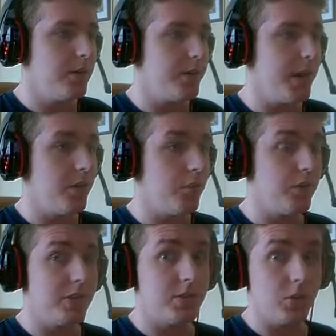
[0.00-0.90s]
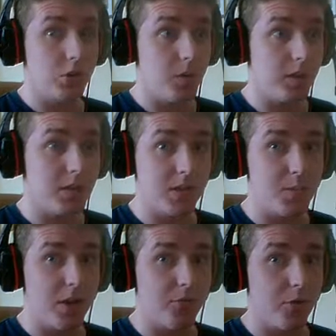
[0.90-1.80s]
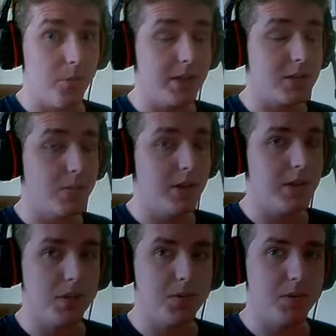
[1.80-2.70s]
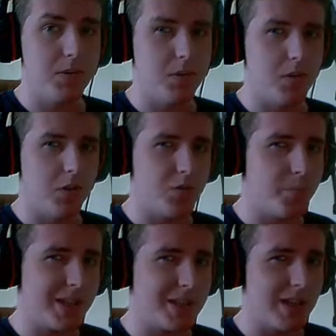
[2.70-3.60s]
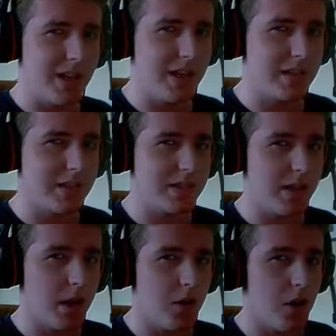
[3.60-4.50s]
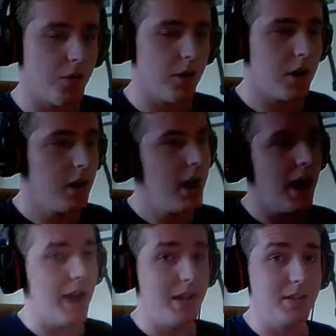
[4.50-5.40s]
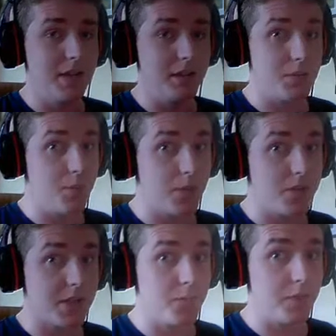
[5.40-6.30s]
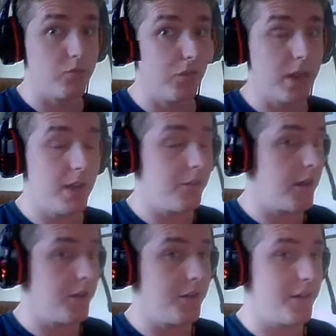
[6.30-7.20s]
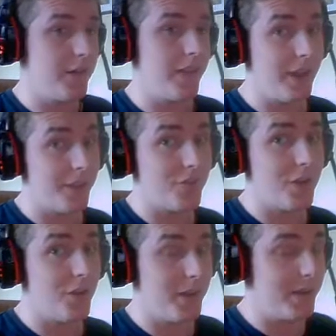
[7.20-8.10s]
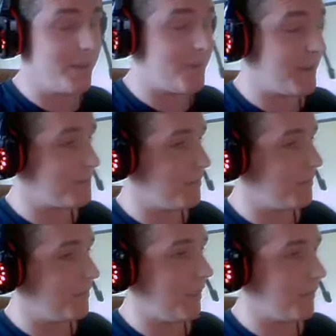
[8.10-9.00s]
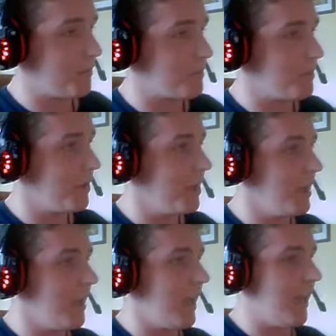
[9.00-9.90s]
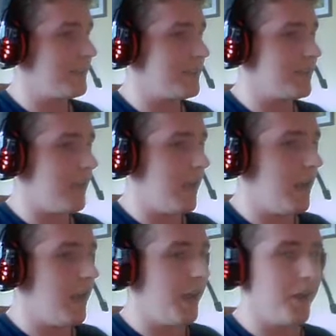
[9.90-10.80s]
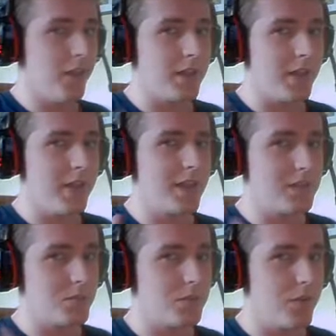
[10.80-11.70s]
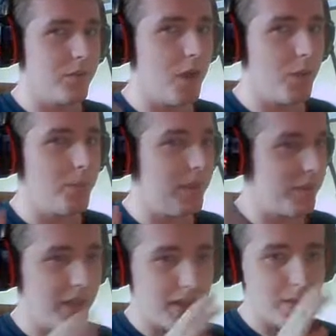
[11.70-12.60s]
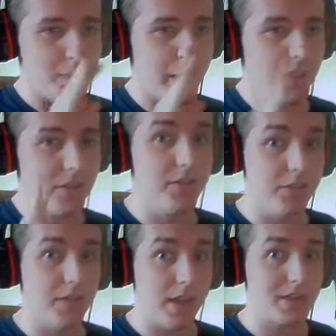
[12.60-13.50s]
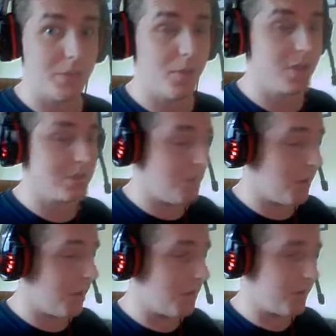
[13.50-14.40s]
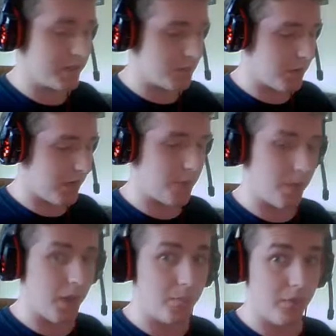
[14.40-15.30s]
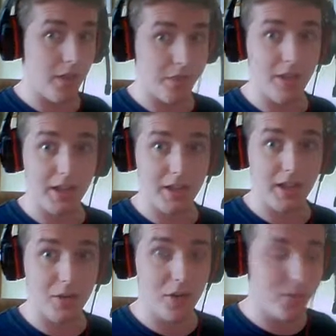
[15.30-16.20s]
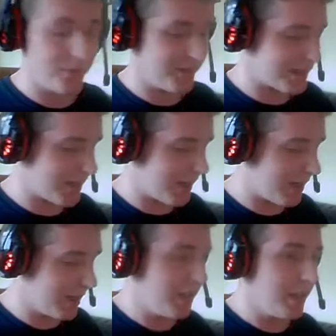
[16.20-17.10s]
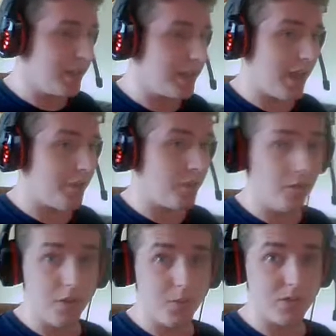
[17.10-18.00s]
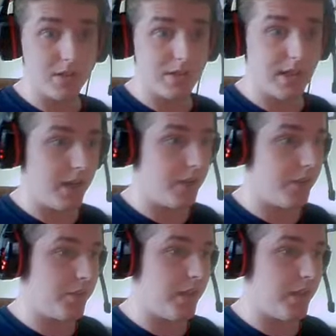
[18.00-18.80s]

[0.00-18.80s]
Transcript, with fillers: well, yeah, not really too sure what to expect from this. I mean, it's meant to be some sort of pixelated style horror, and uh, some of those can be really, really good, and they have got me in the past before, that's for sure. And uh, I know you can hear some sort of heartbeat thing in the background. That's supposed to be part of it as well, I, I, I think, anyway, but uh, yeah, not really much to say, I don't